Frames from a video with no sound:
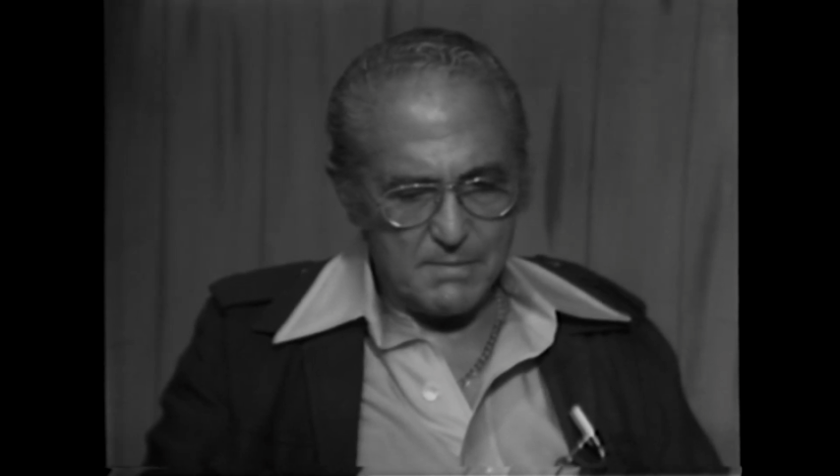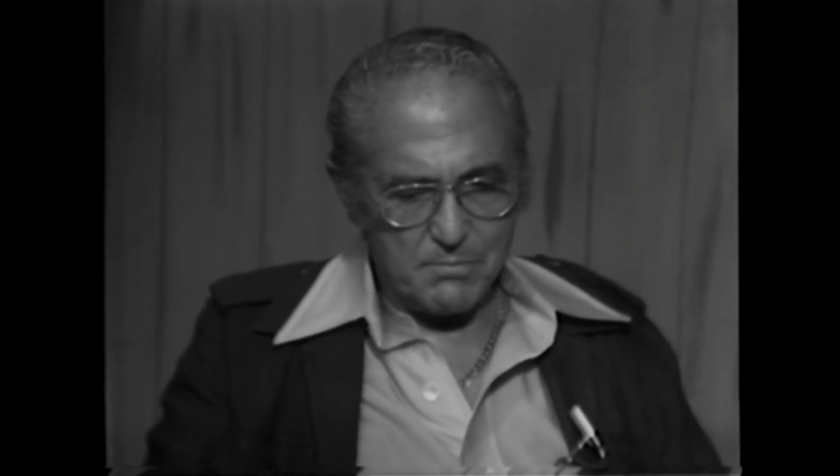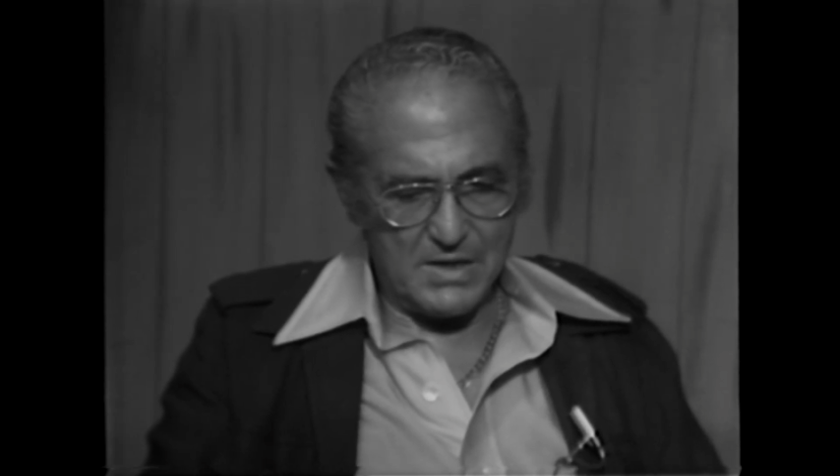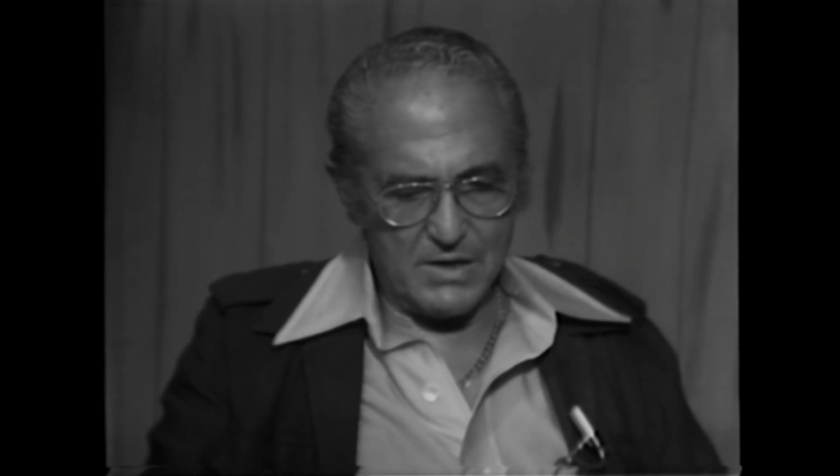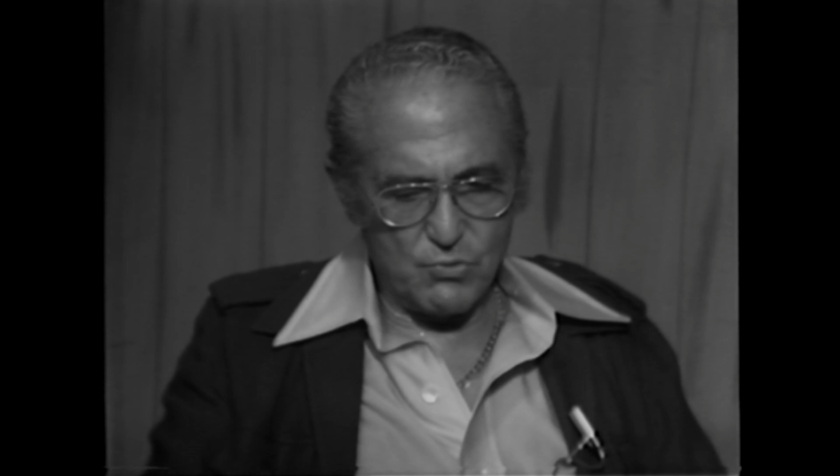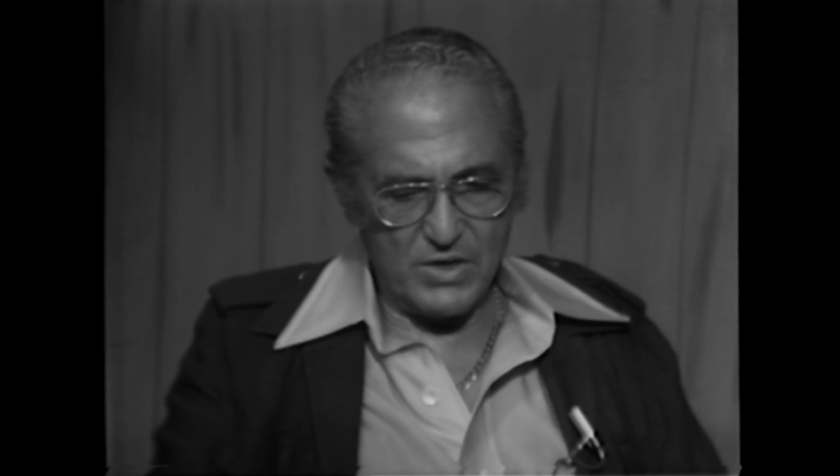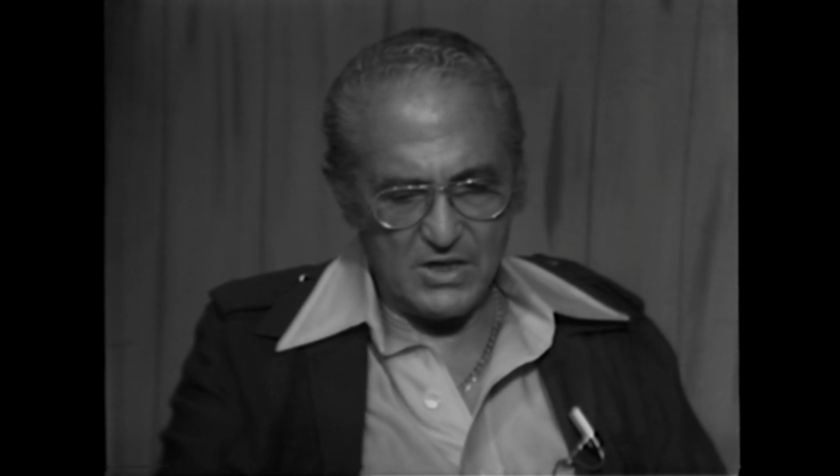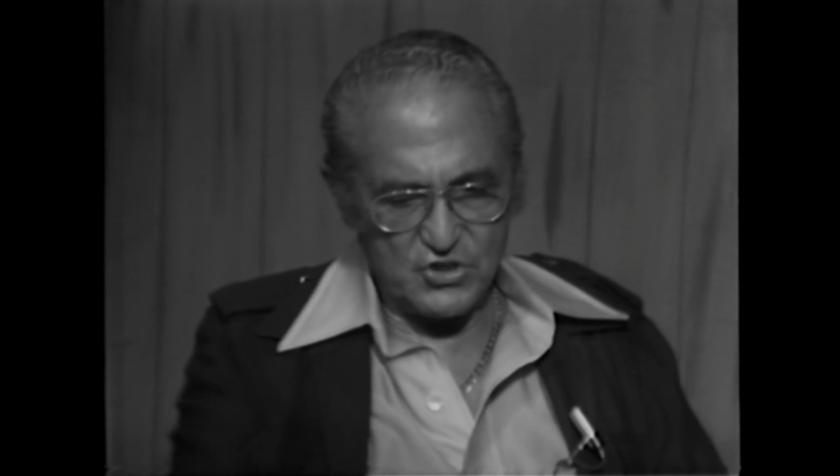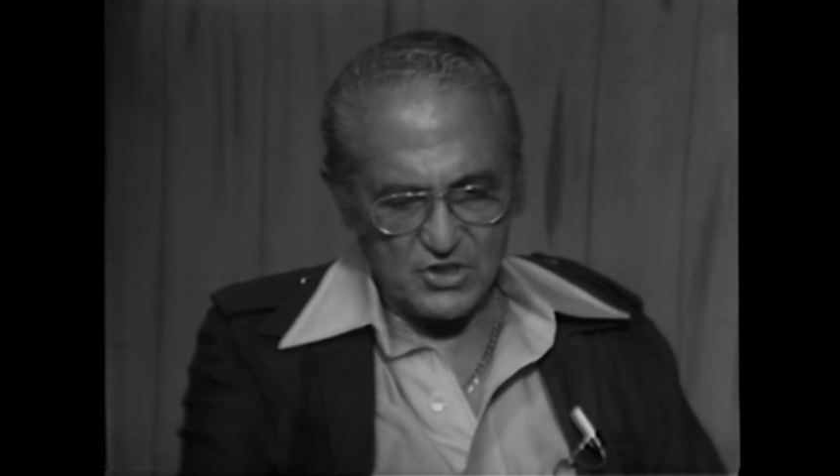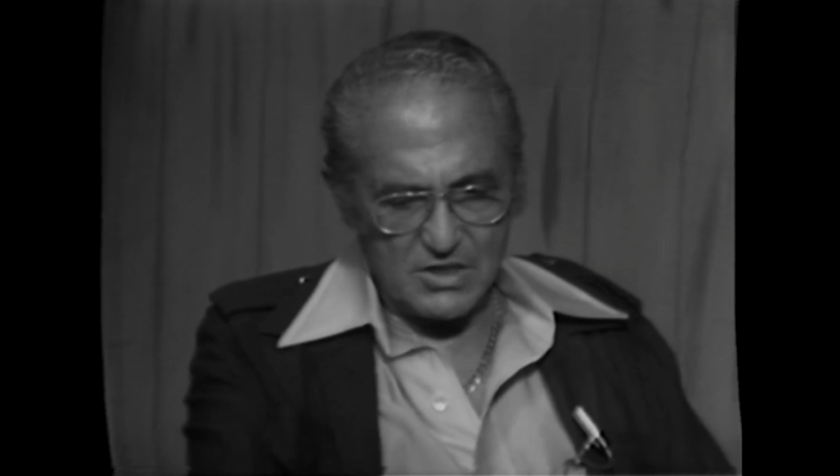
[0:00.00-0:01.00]
My
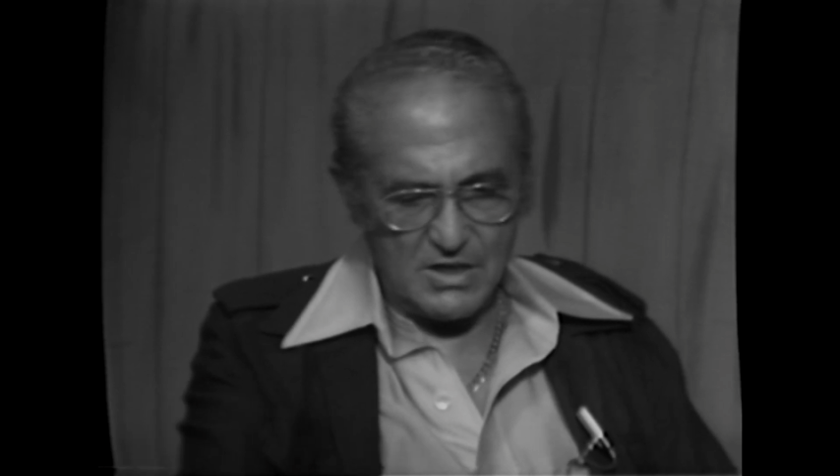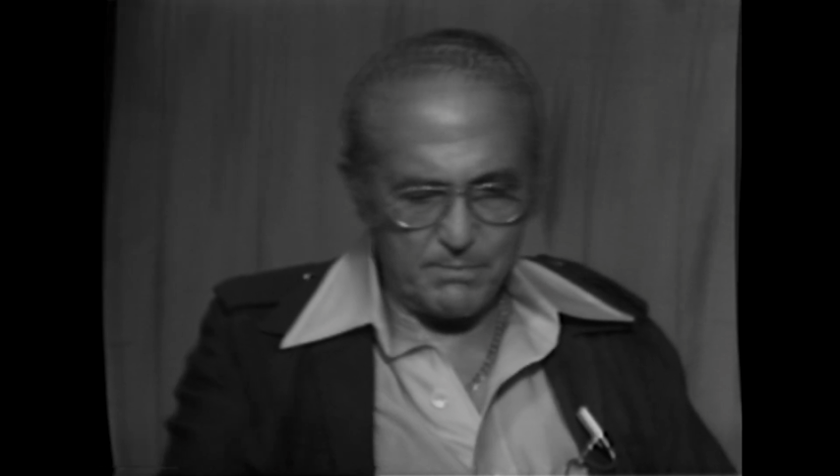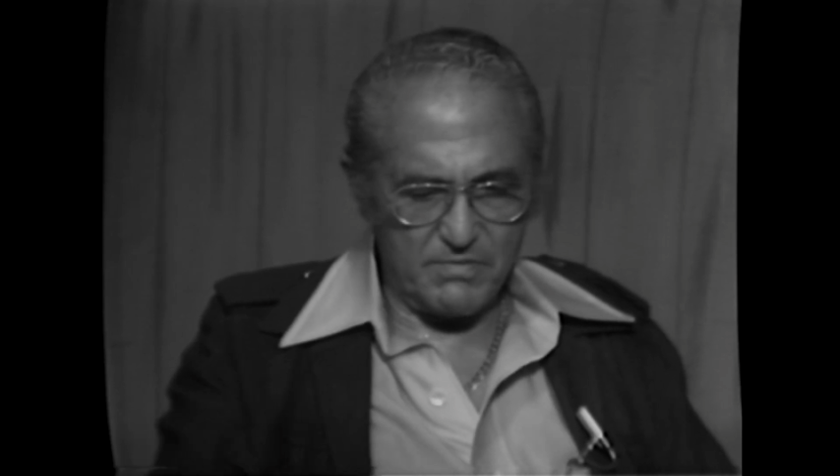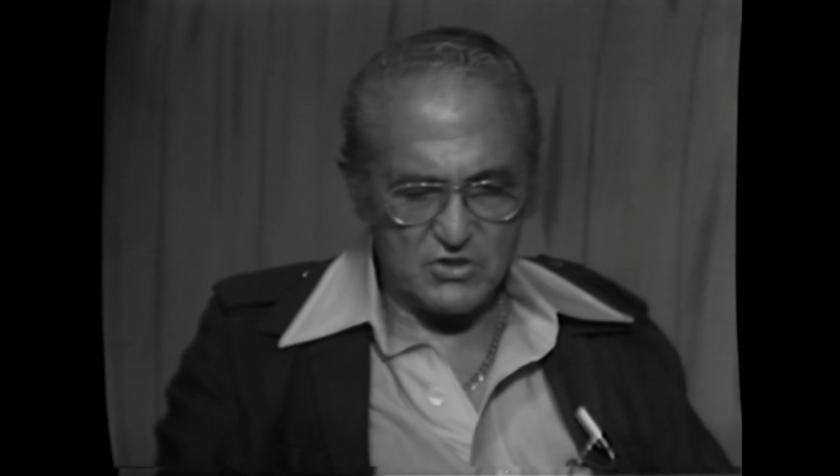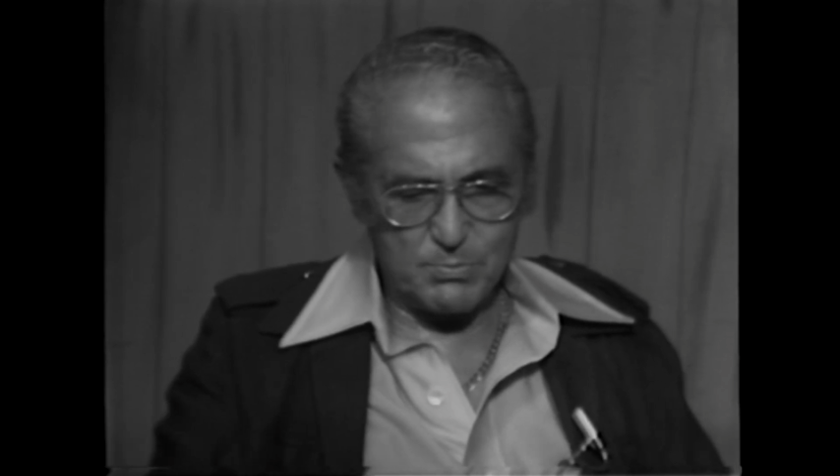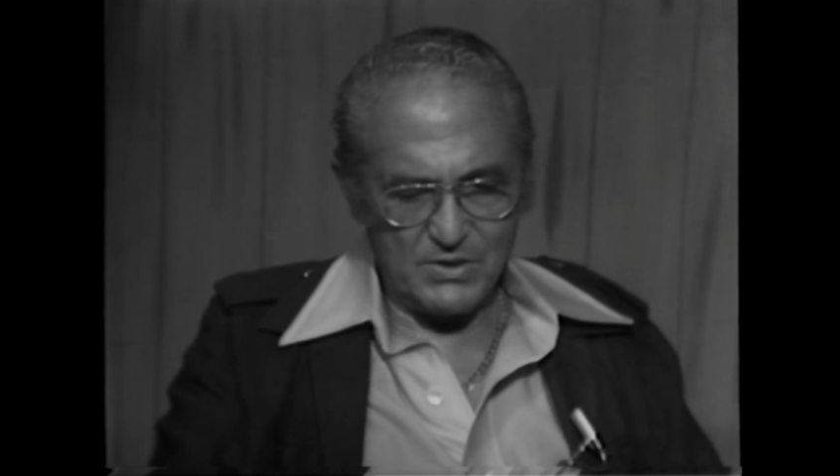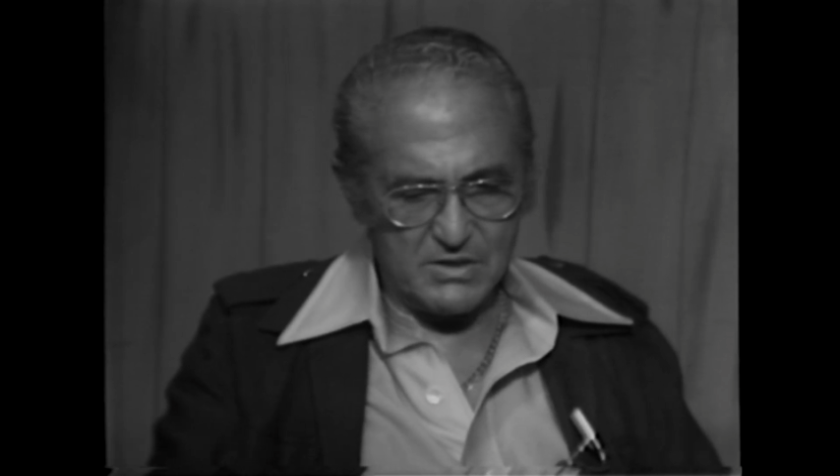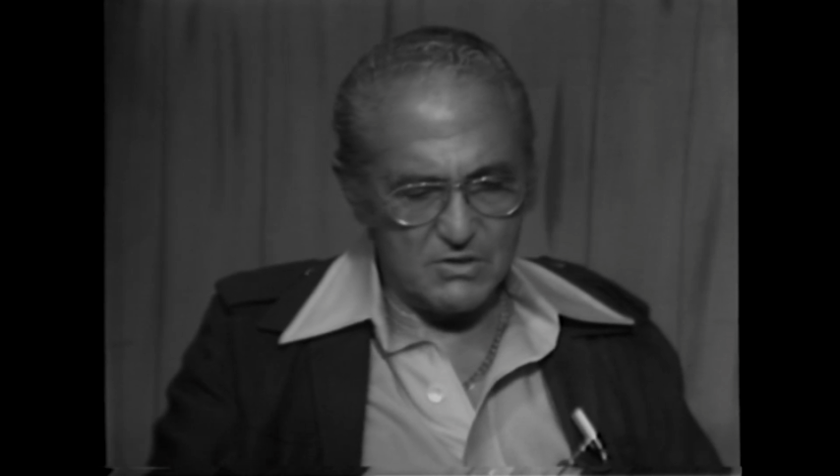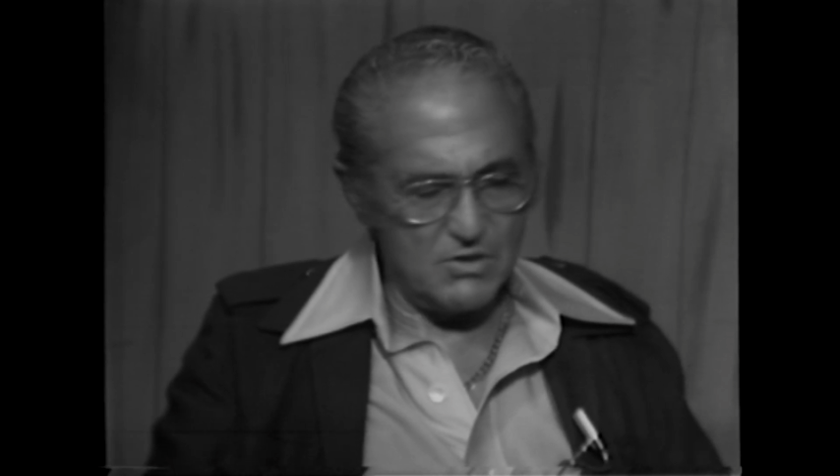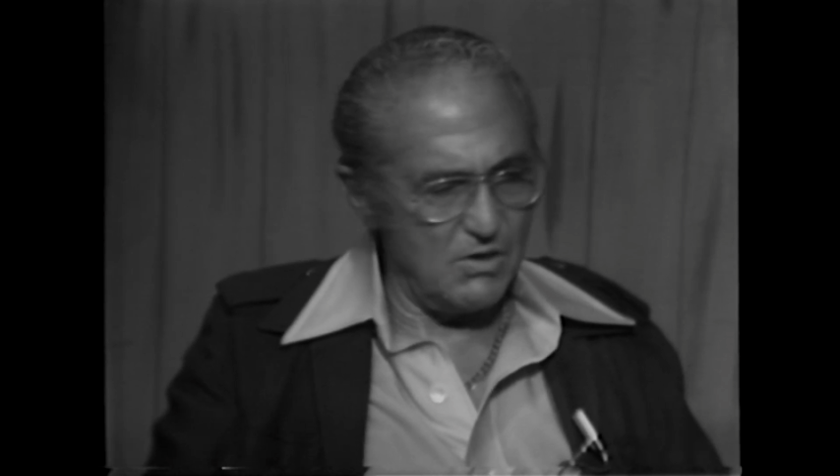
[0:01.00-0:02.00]
rage at a cup of
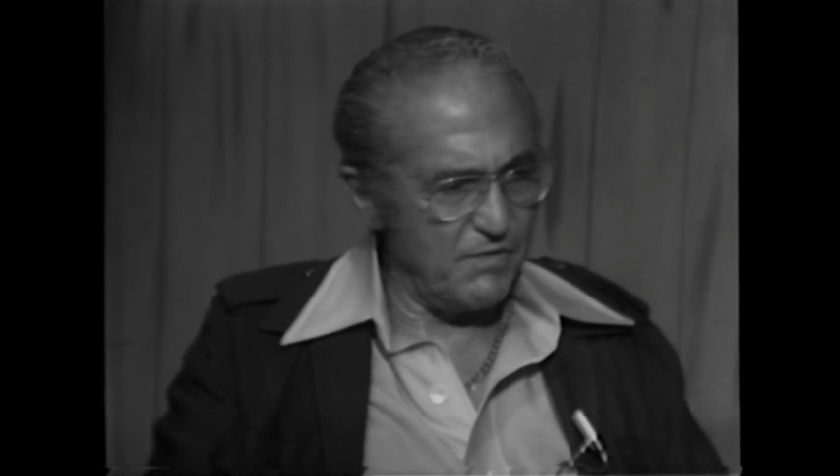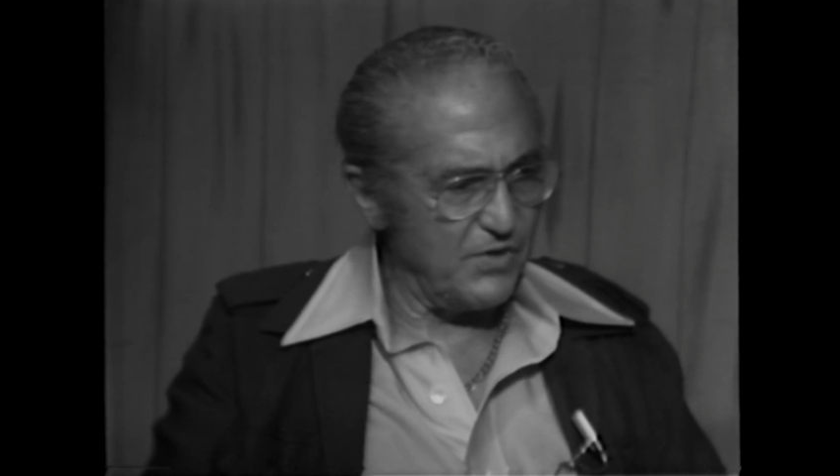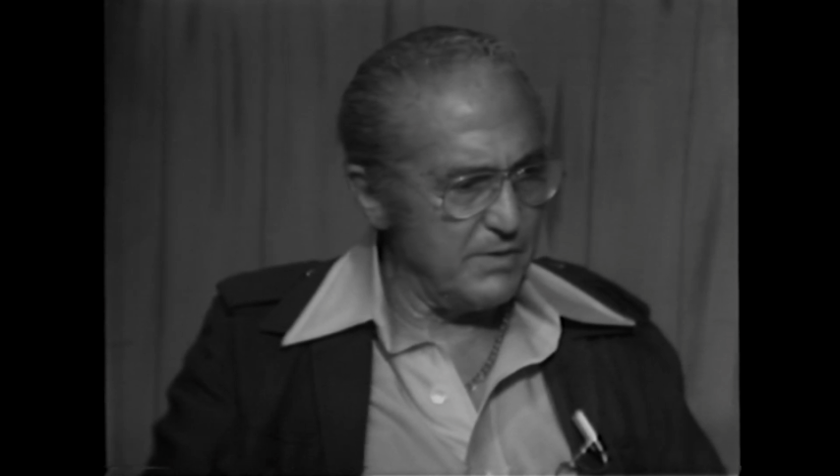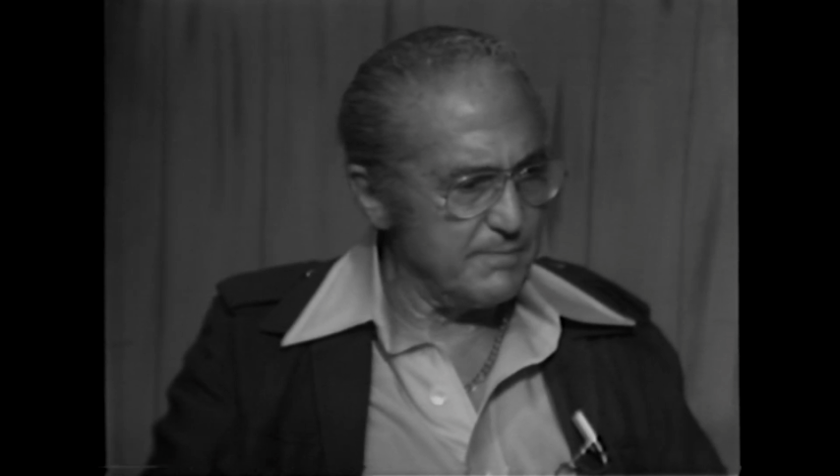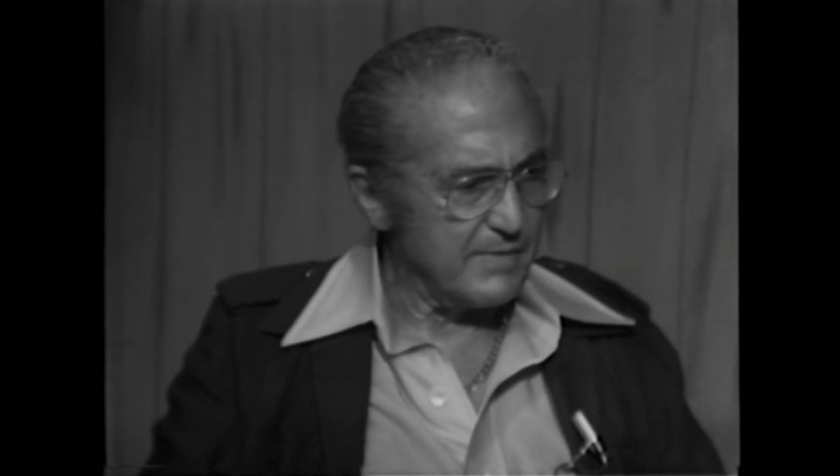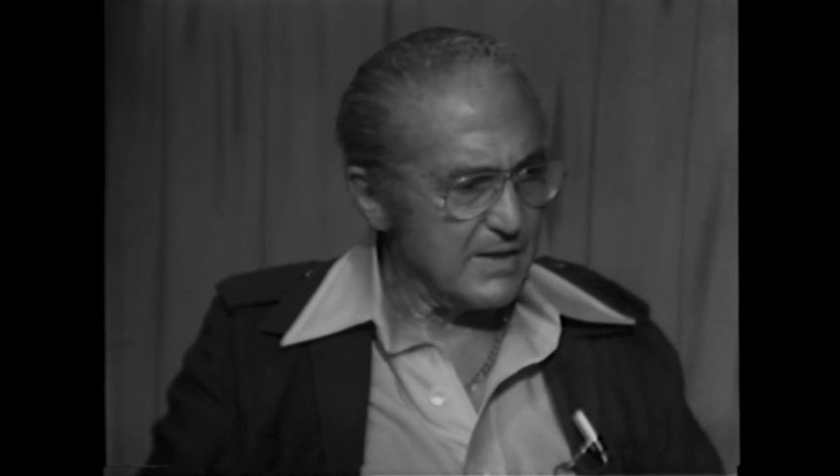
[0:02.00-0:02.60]
spilled coffee